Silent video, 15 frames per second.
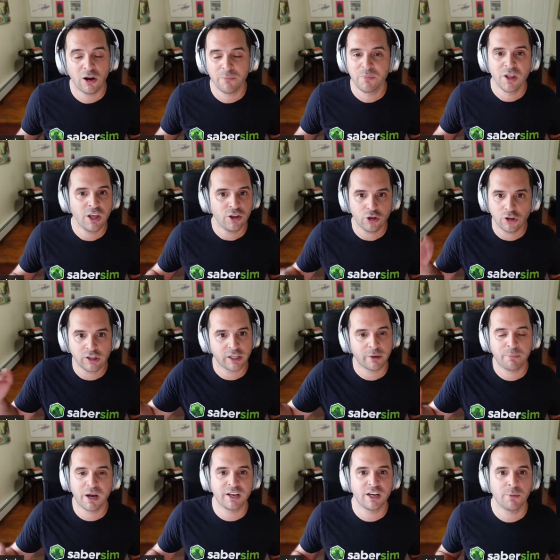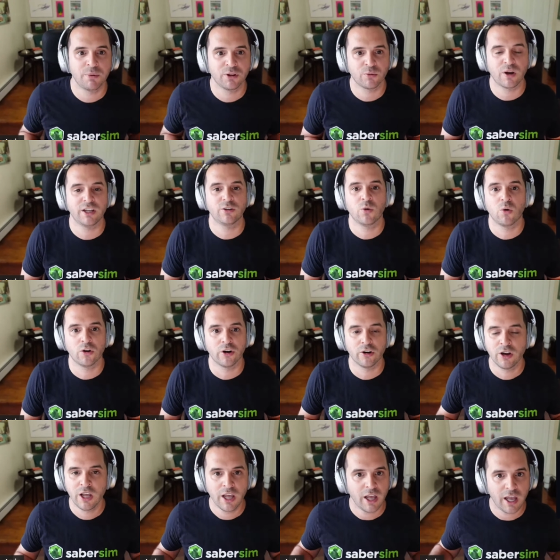You can click a button up in the right
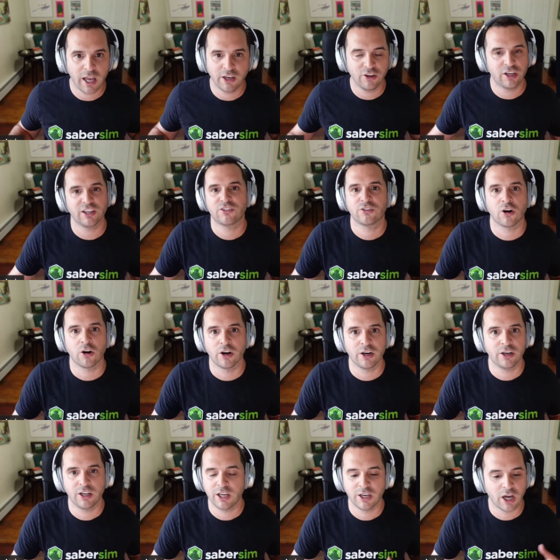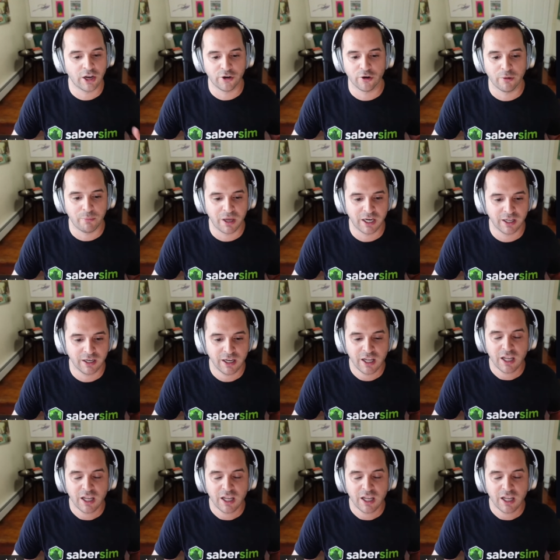corner and you get started in under a minute.